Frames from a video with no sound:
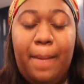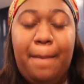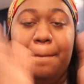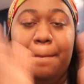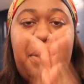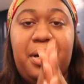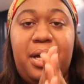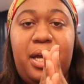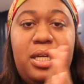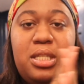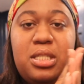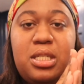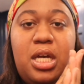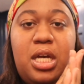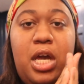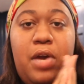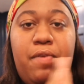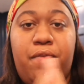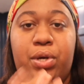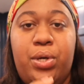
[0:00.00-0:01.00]
But
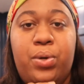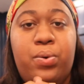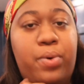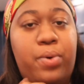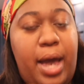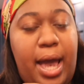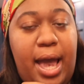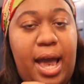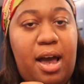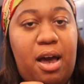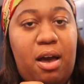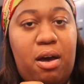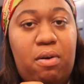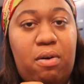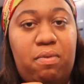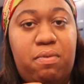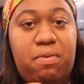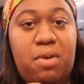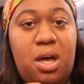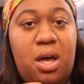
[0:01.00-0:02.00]
if you
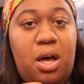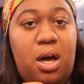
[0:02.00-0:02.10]
have